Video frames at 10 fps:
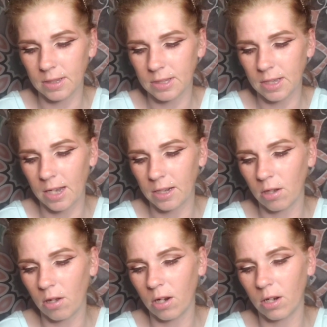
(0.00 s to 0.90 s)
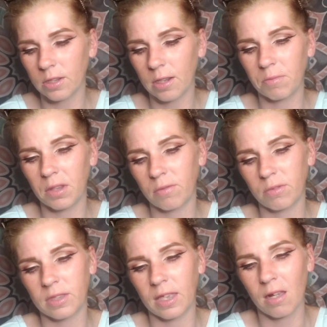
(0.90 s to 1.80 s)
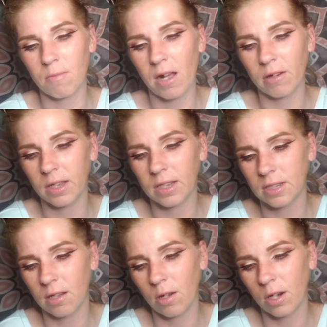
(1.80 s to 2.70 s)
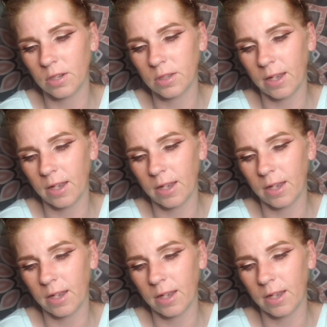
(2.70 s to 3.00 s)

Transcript: It's kind of hard. I mean, if you think about it, it's hard.